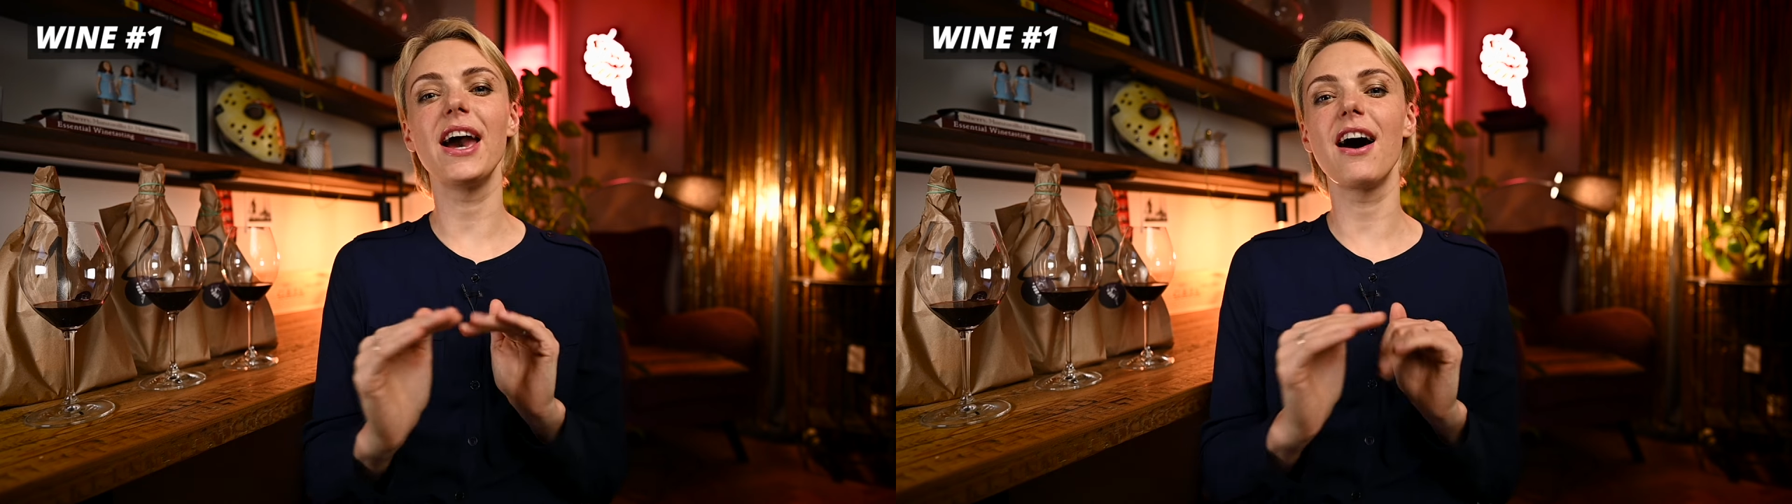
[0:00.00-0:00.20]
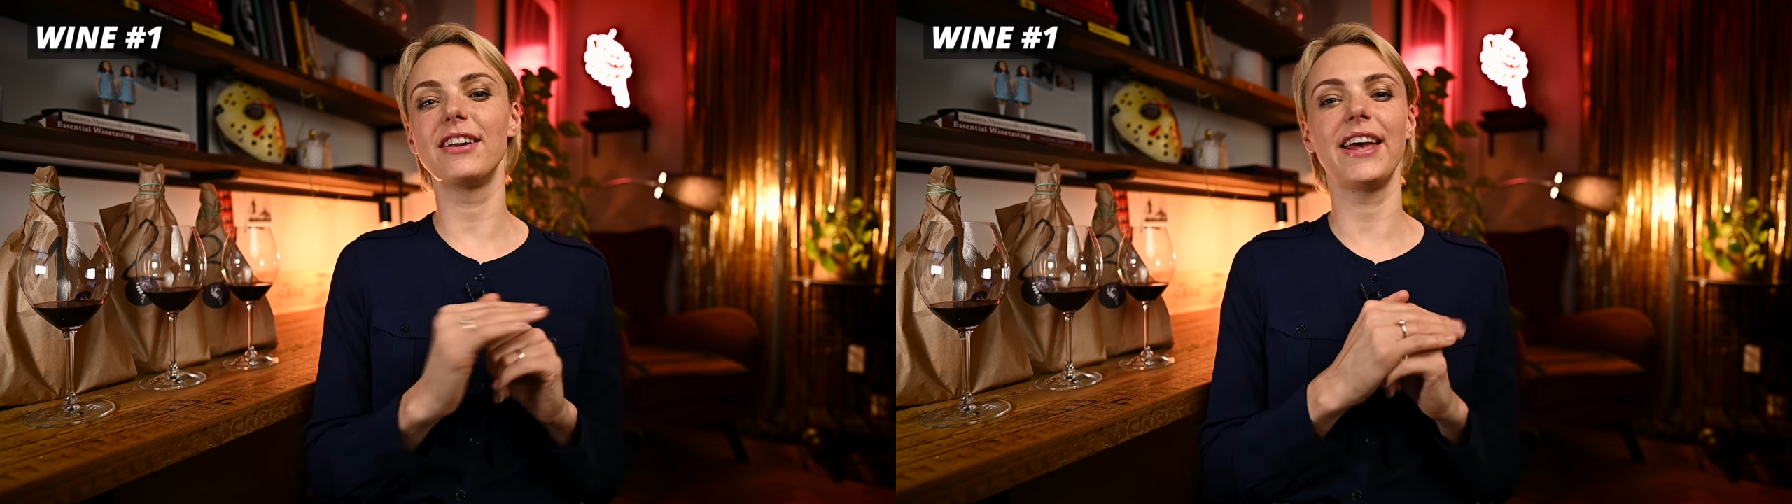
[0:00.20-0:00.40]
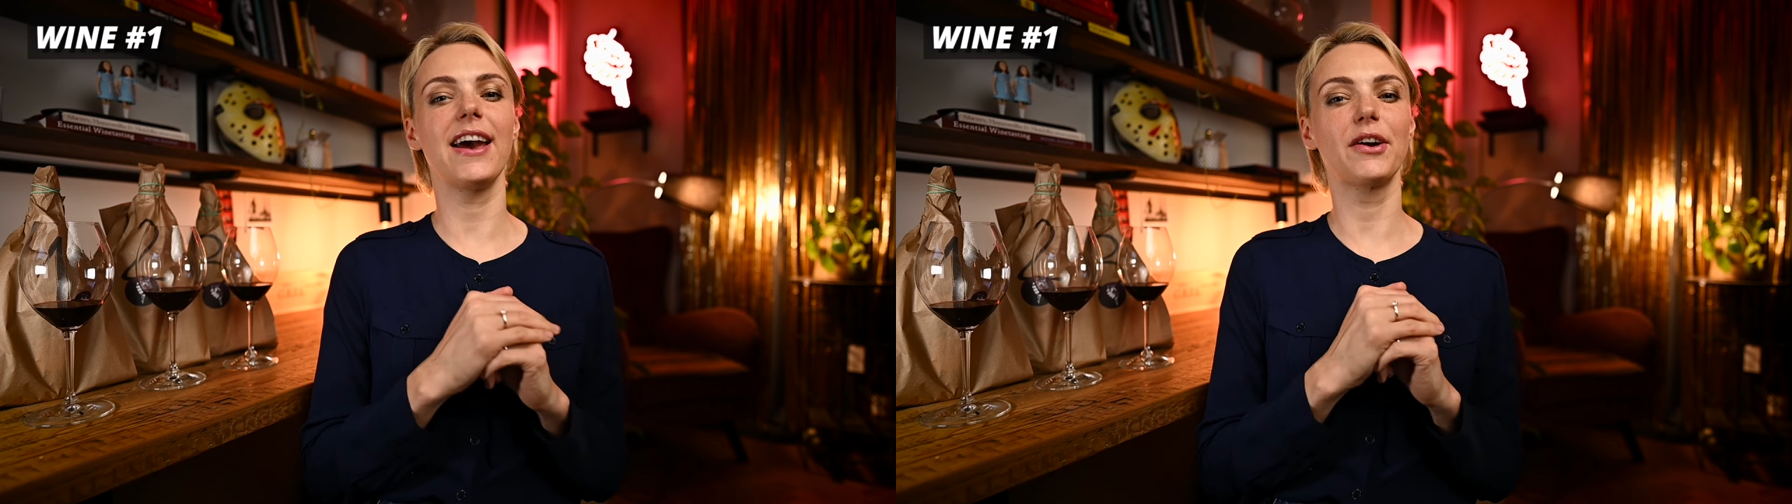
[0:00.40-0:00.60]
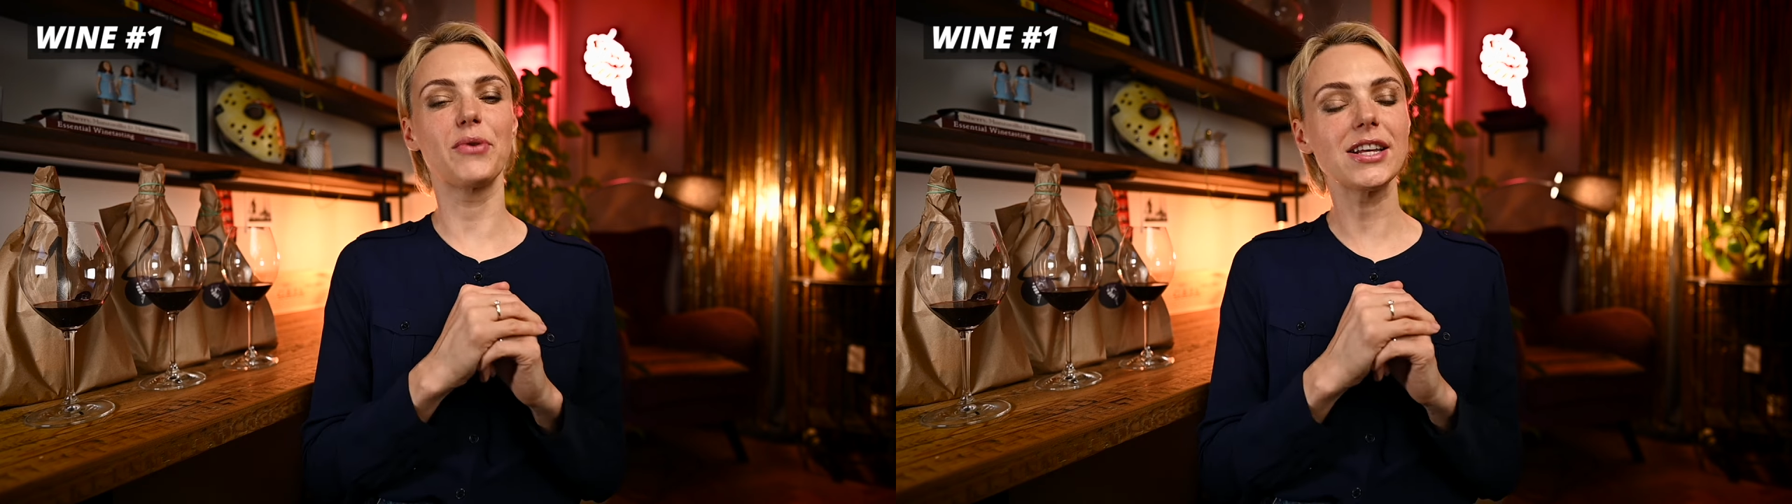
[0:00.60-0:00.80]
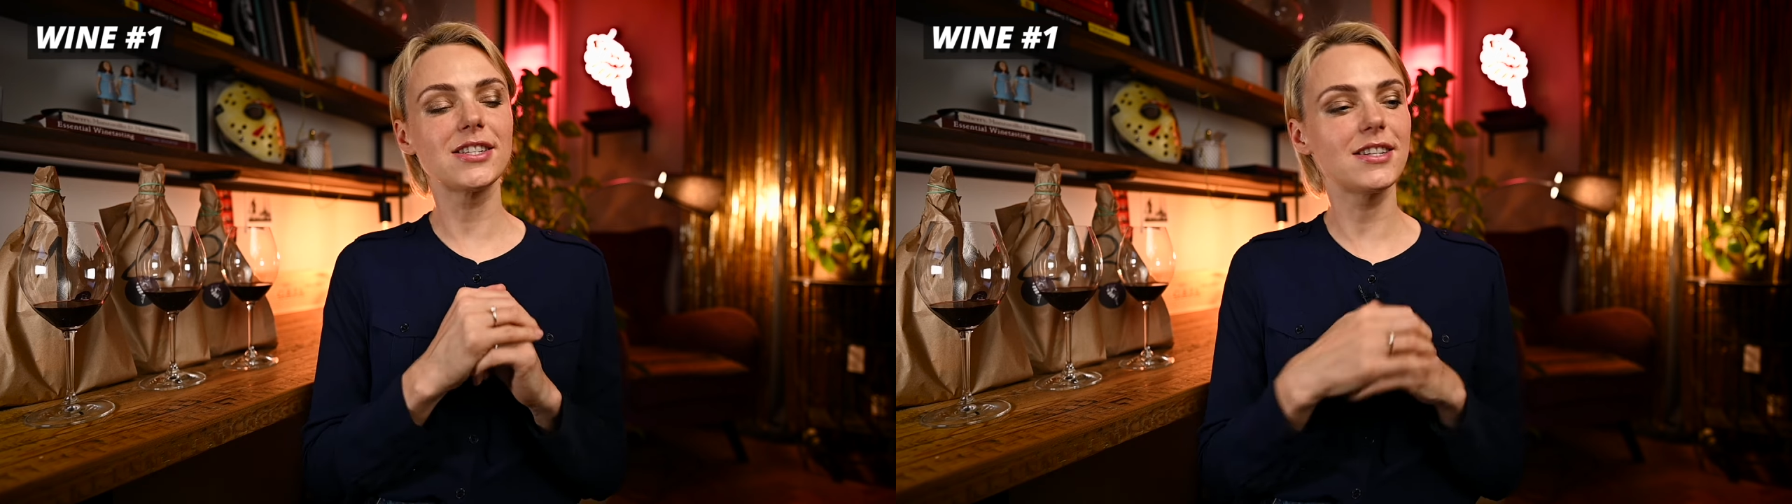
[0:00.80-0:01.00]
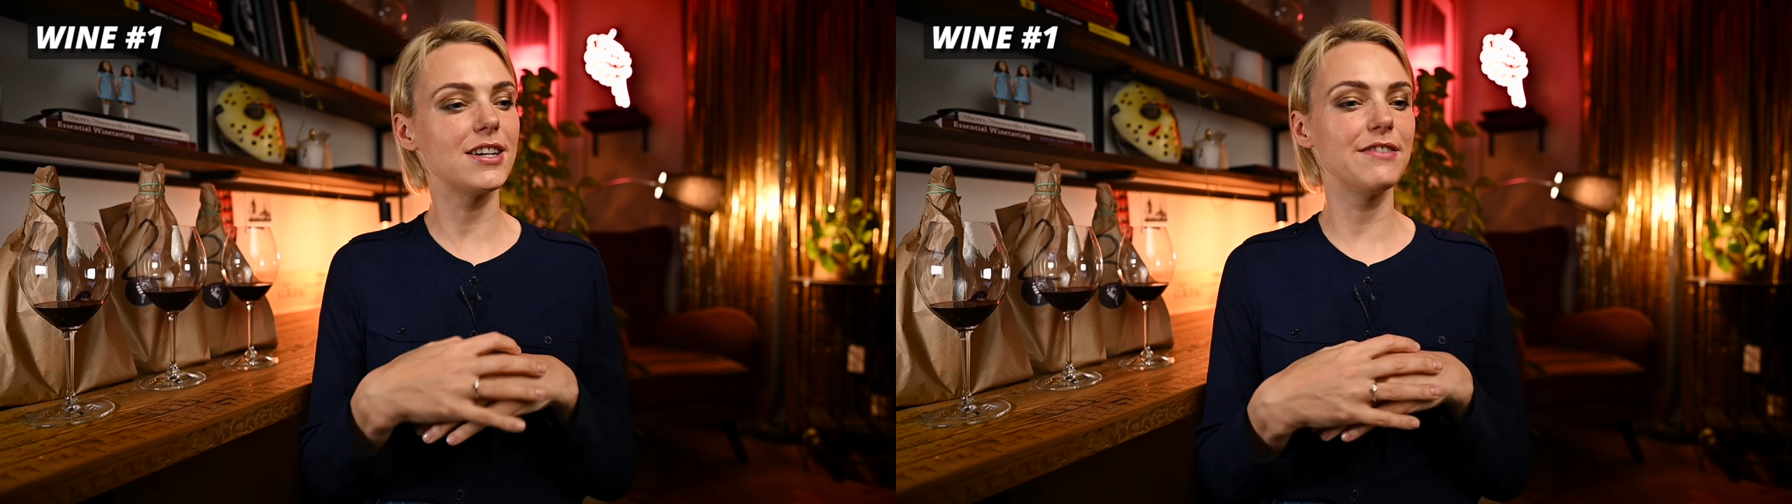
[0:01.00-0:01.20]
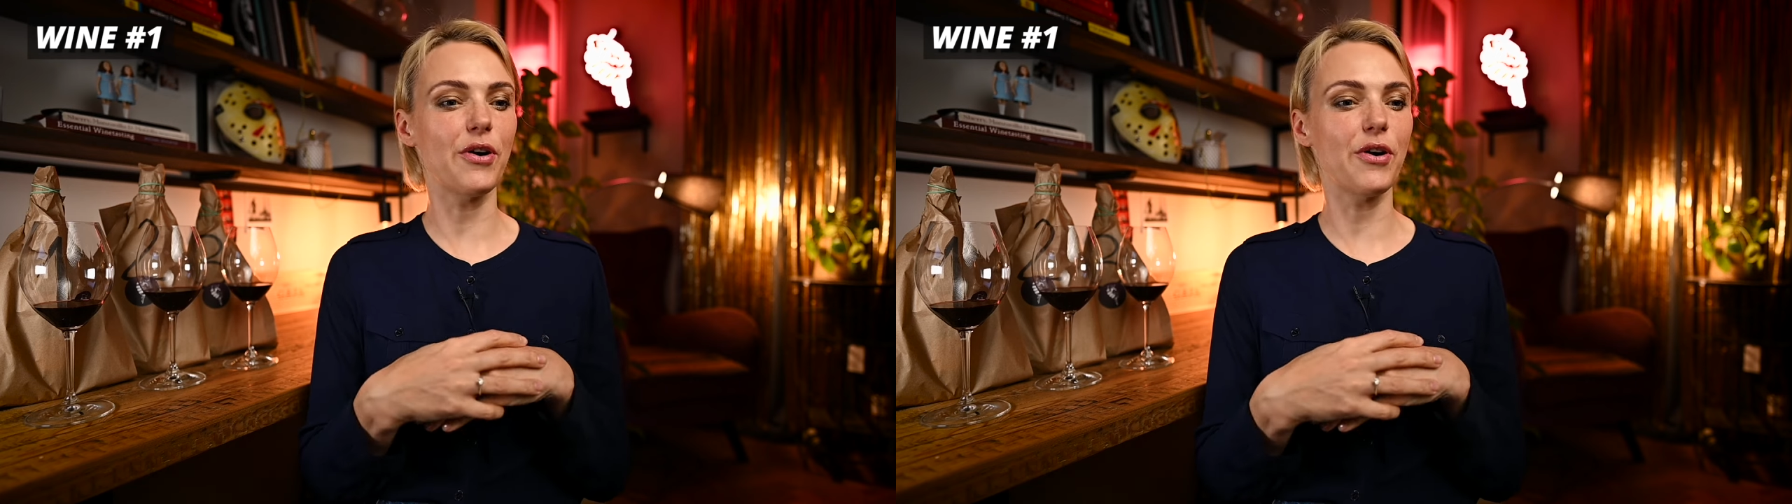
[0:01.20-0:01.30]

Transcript: are they aggressive